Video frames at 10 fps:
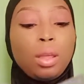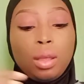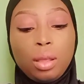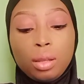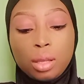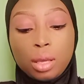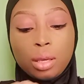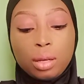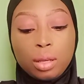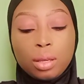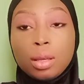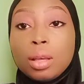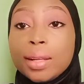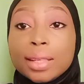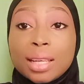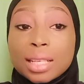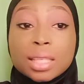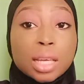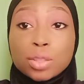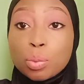Then let's
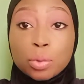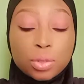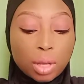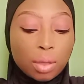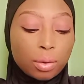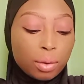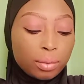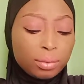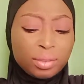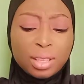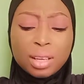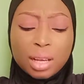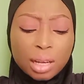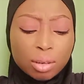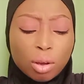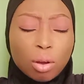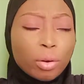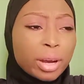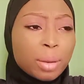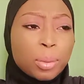tear it open together. I can
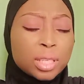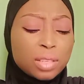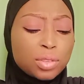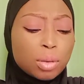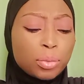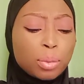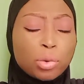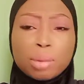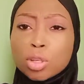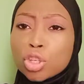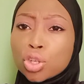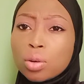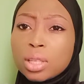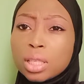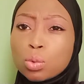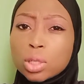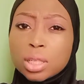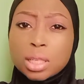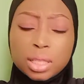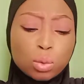already perceive something, but I'm not sure this one
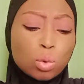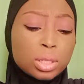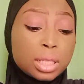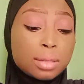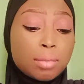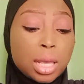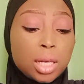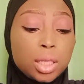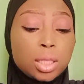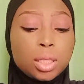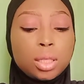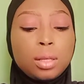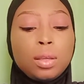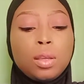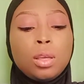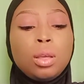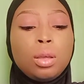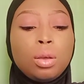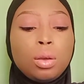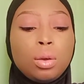is the one smelling.
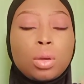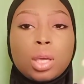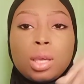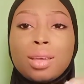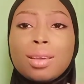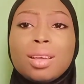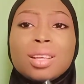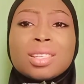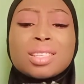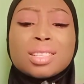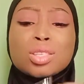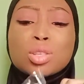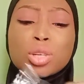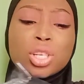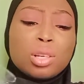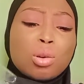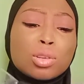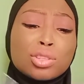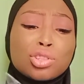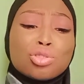Okay, this is such a
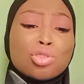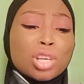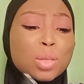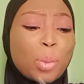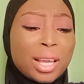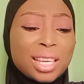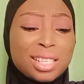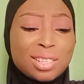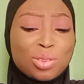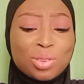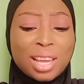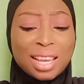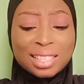luxurious packaging, you guys.